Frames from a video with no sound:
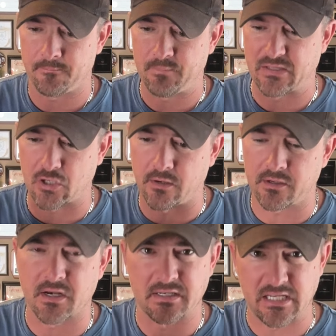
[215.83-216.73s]
it's
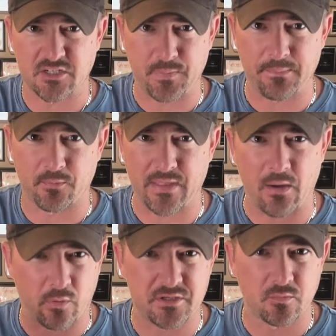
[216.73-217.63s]
harder to teach people
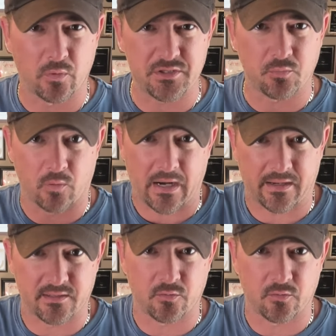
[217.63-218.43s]
that. What I can